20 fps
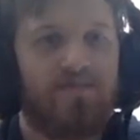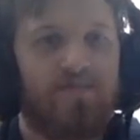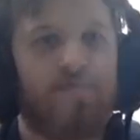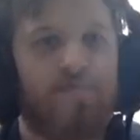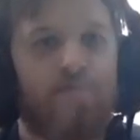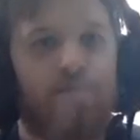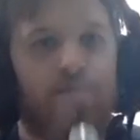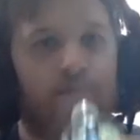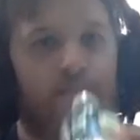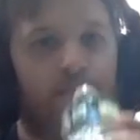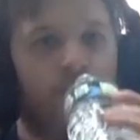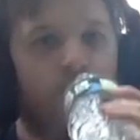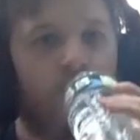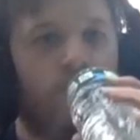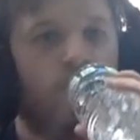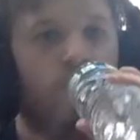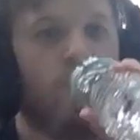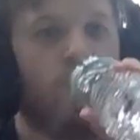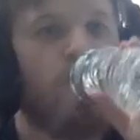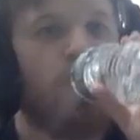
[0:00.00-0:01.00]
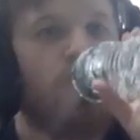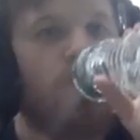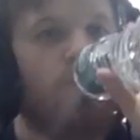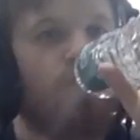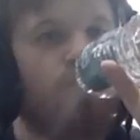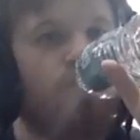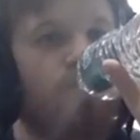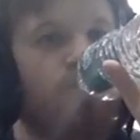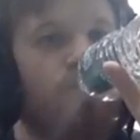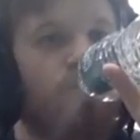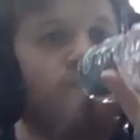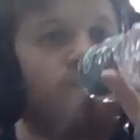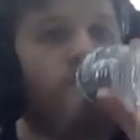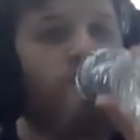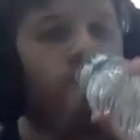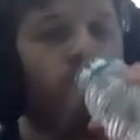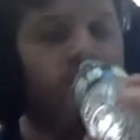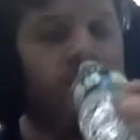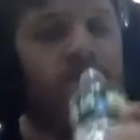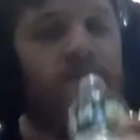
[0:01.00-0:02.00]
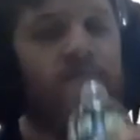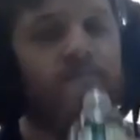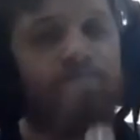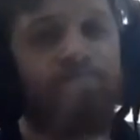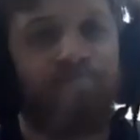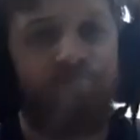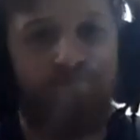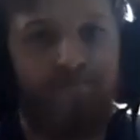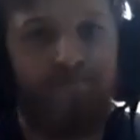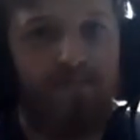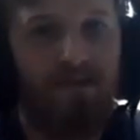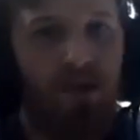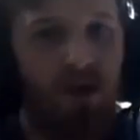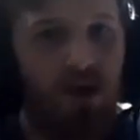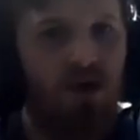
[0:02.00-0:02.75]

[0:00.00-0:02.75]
I think it was just string. I mean, they weren't